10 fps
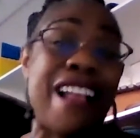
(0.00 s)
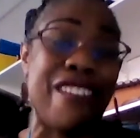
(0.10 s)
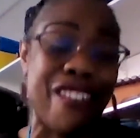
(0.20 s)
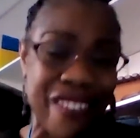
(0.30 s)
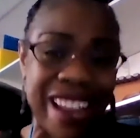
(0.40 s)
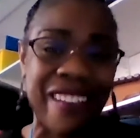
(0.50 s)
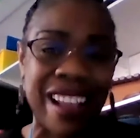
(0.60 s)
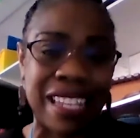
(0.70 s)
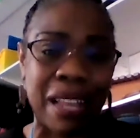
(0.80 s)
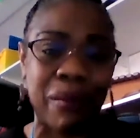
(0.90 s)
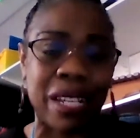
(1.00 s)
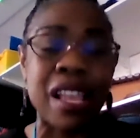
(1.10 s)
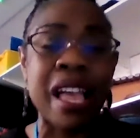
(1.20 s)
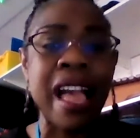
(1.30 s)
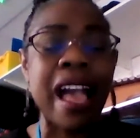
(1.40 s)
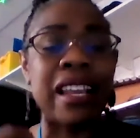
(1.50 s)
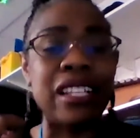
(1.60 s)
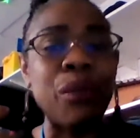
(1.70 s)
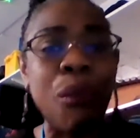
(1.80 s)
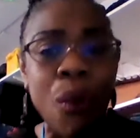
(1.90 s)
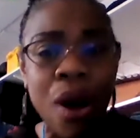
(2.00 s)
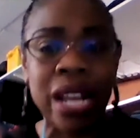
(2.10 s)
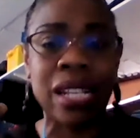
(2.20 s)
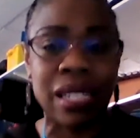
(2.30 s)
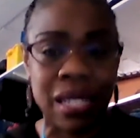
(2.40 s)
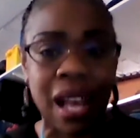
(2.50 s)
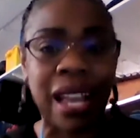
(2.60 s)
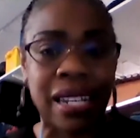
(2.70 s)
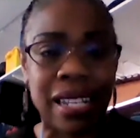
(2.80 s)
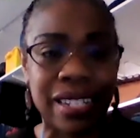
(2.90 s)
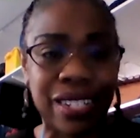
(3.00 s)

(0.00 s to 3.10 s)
and your great-granddad may have. And it's one-sided.